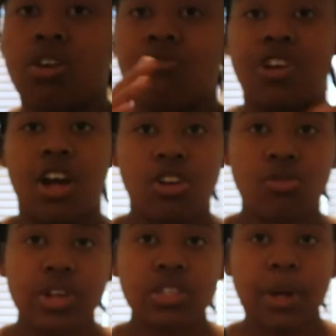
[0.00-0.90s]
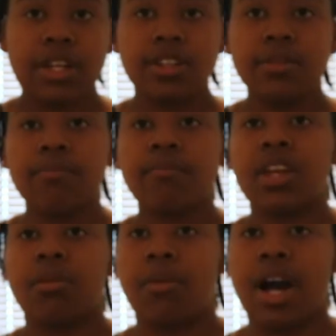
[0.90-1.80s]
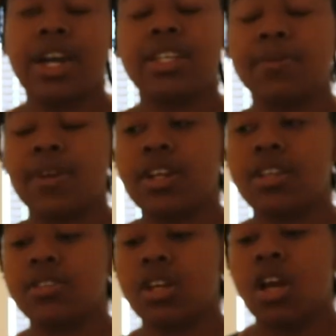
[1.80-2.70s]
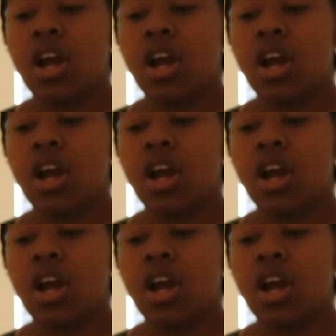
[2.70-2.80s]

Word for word: over an Underworks binder in my experience.